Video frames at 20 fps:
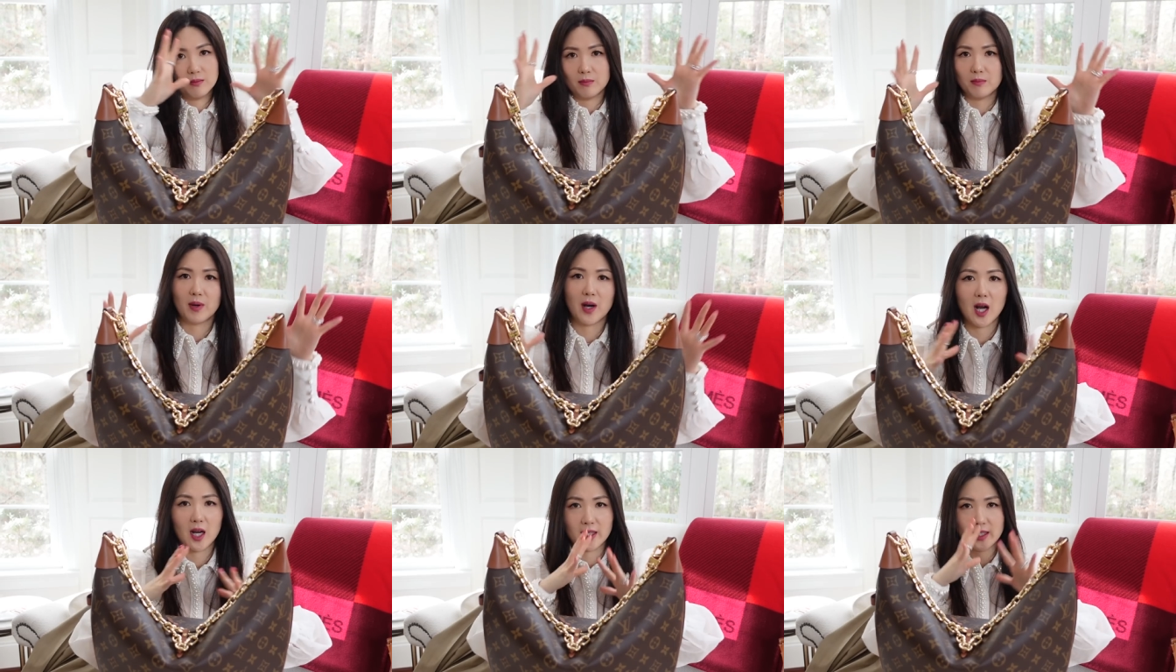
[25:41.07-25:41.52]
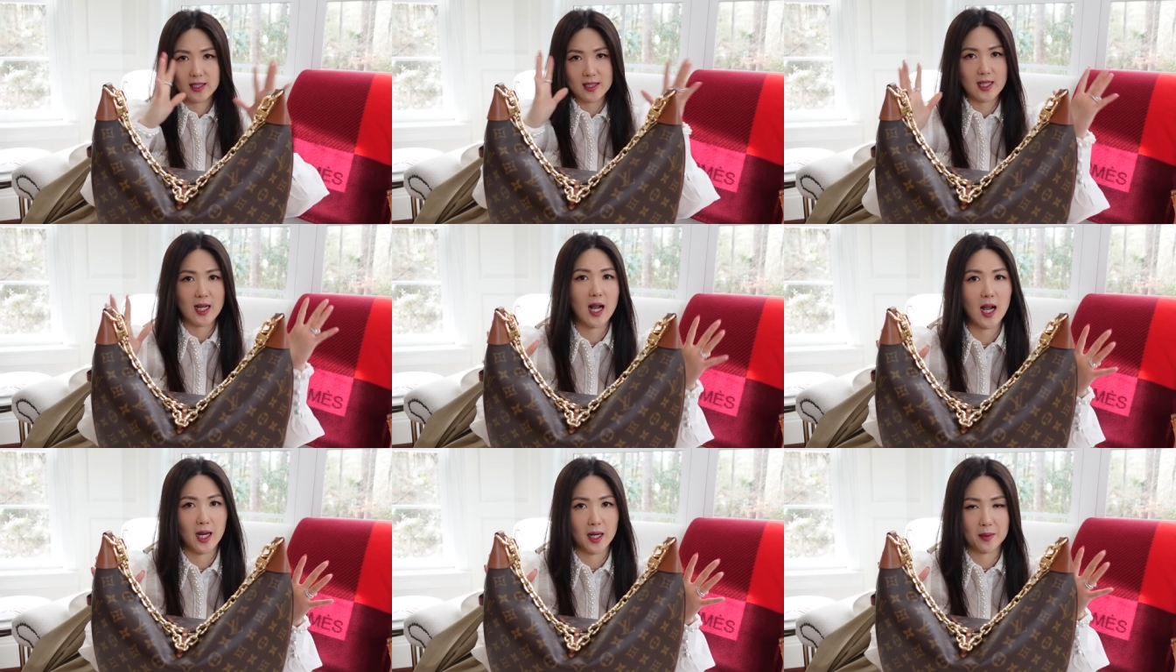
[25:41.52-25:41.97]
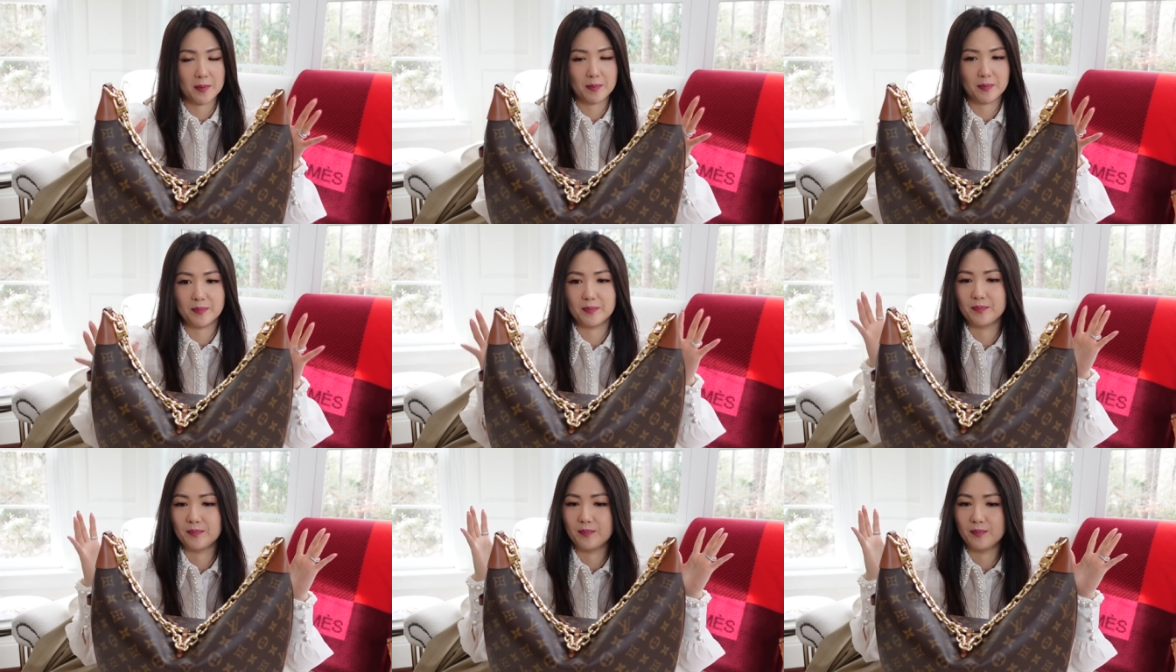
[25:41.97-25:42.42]
body type?
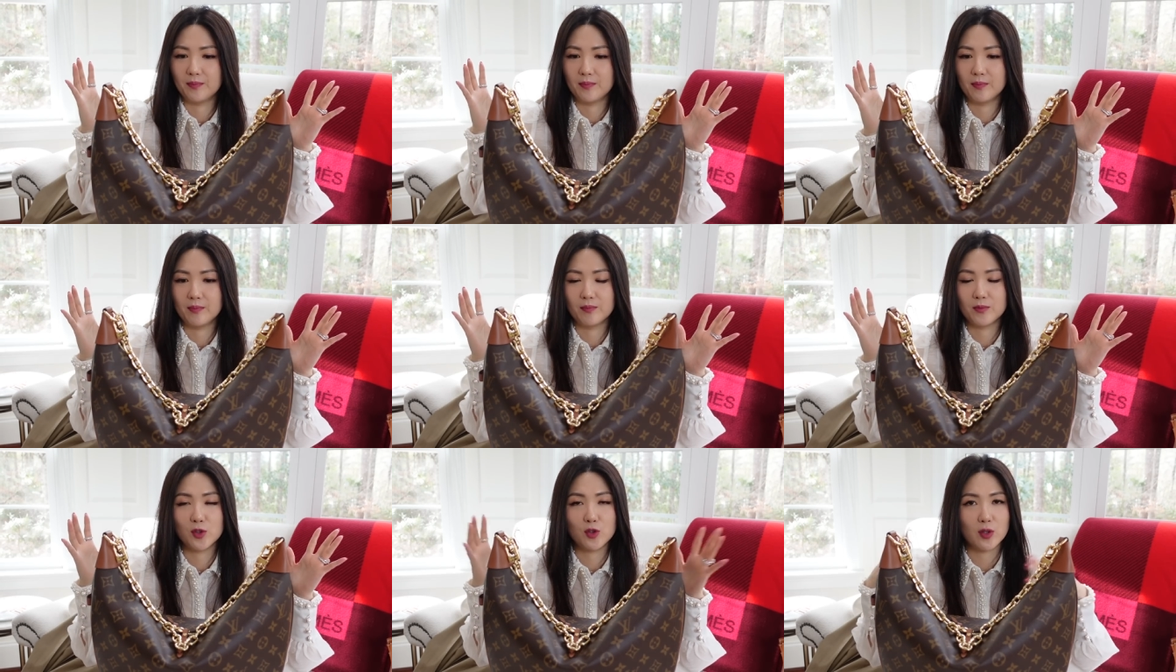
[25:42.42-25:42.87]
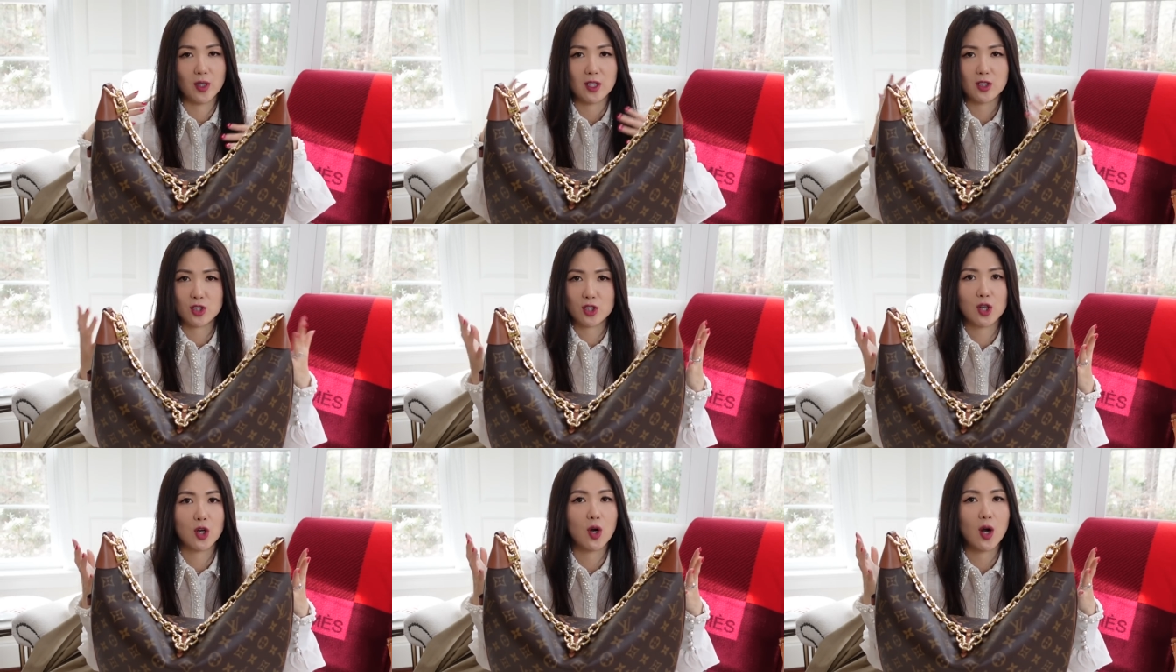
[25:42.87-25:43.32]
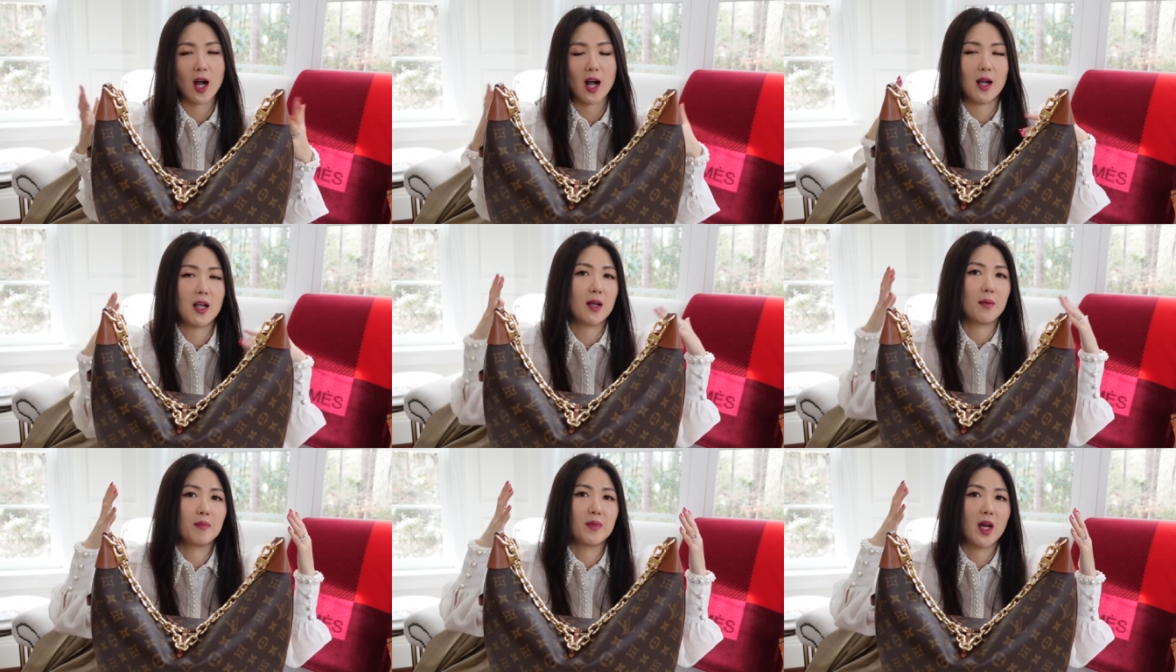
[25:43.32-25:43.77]
You guys know
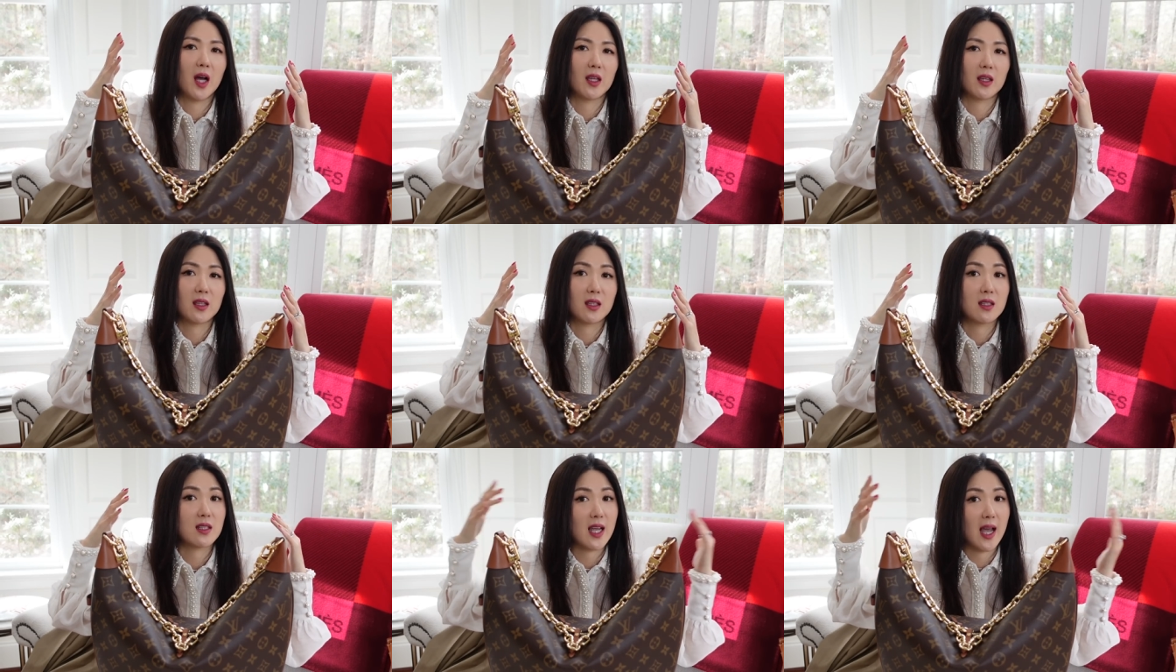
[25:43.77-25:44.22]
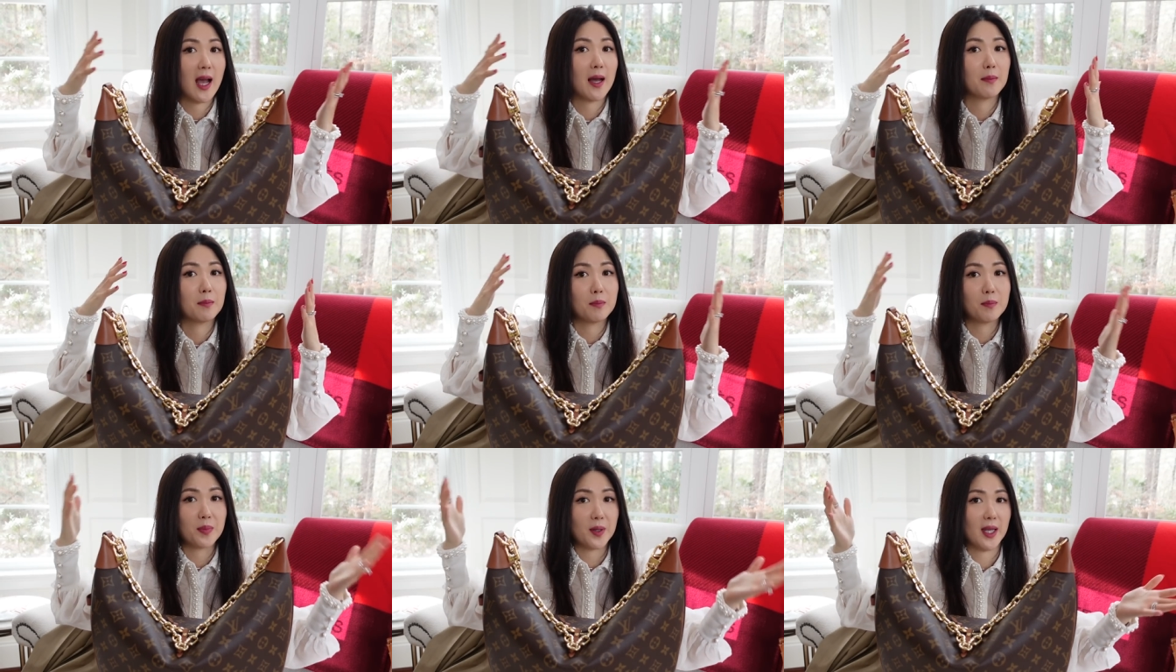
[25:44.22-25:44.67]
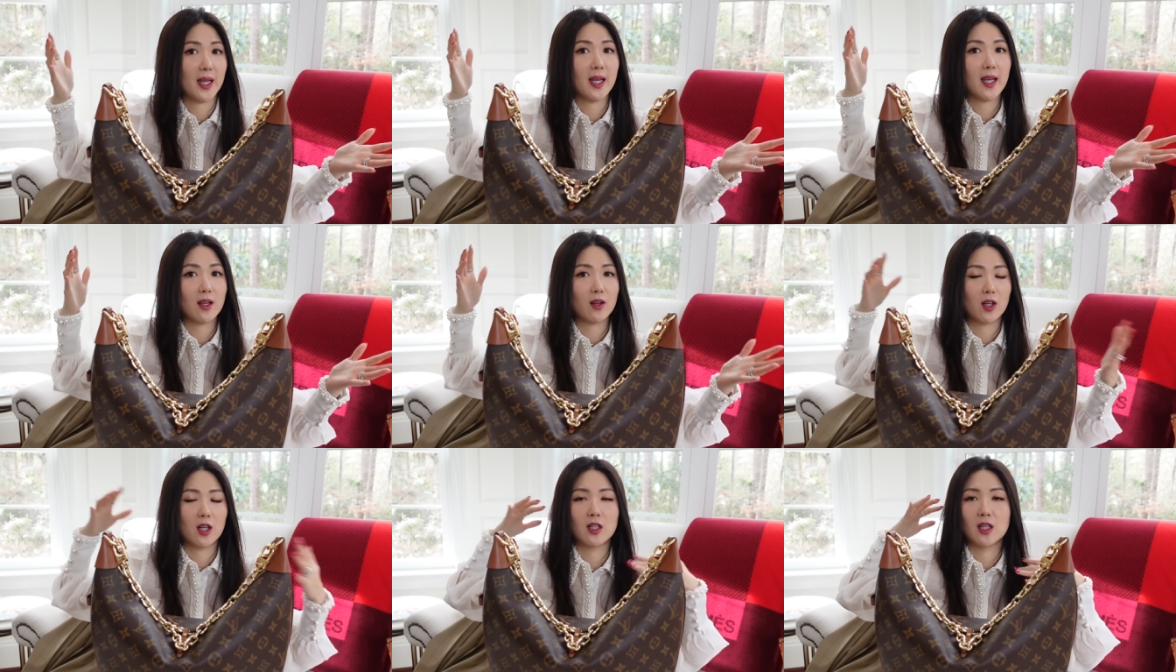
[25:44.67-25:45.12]
I am not that
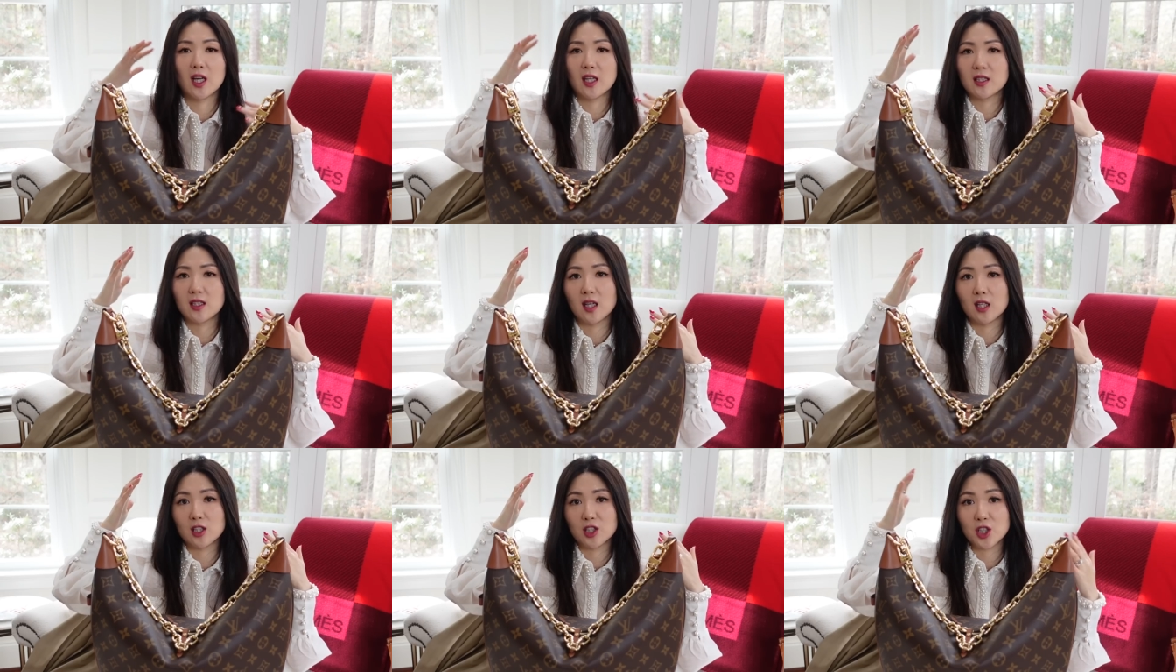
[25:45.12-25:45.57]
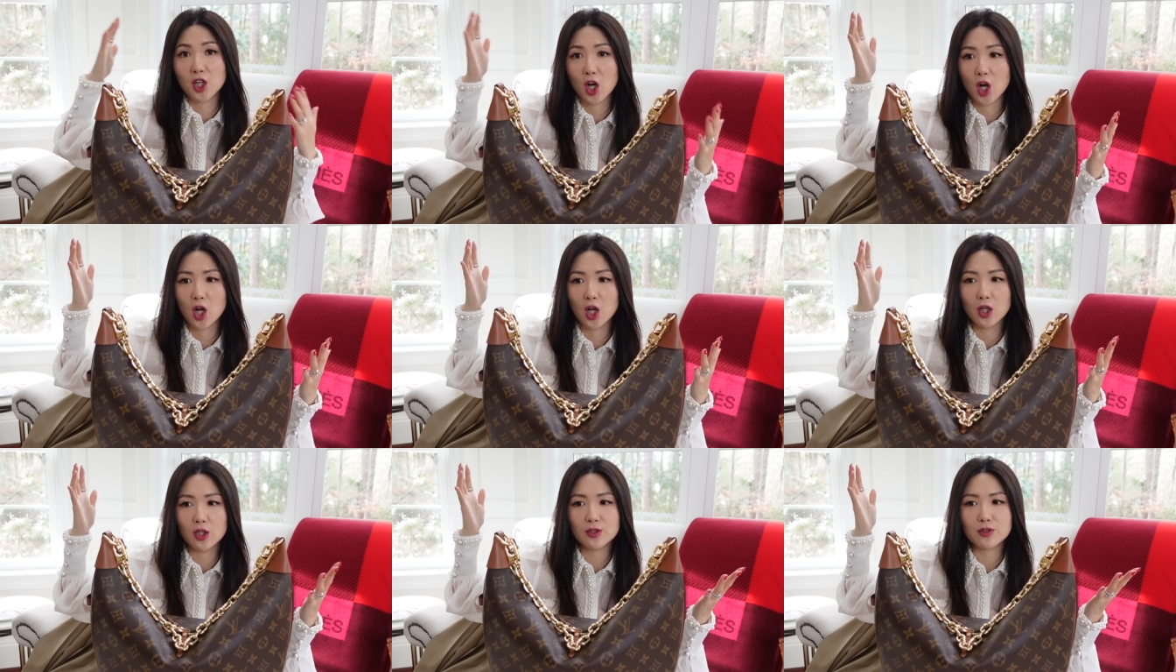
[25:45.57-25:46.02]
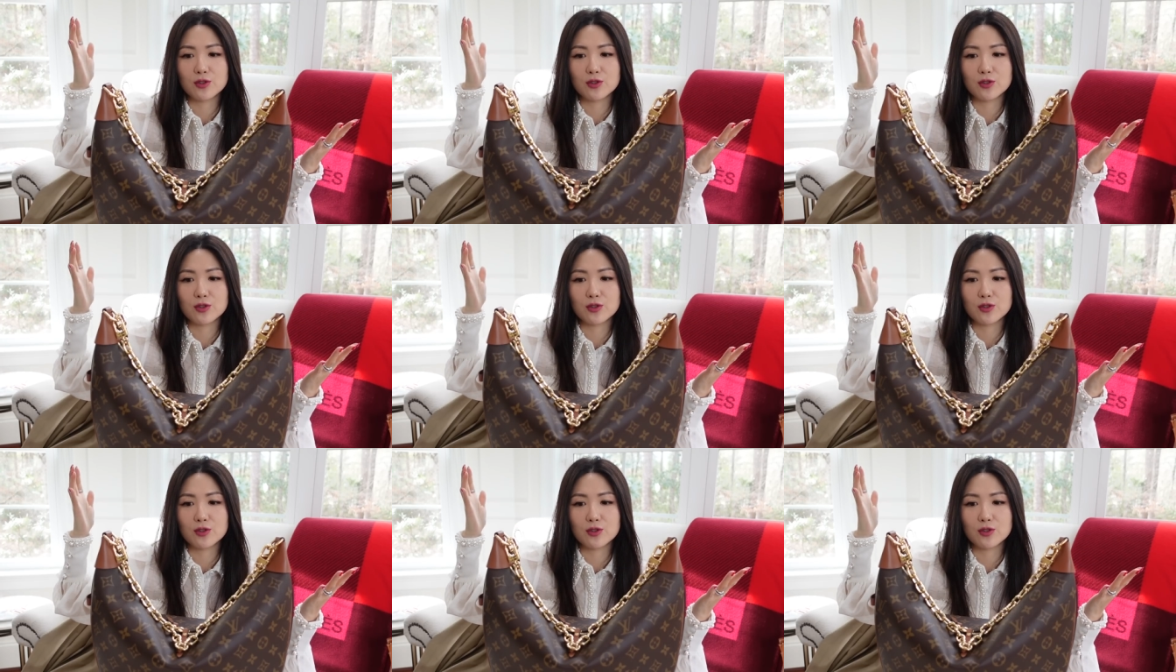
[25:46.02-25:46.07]
big or not that tall,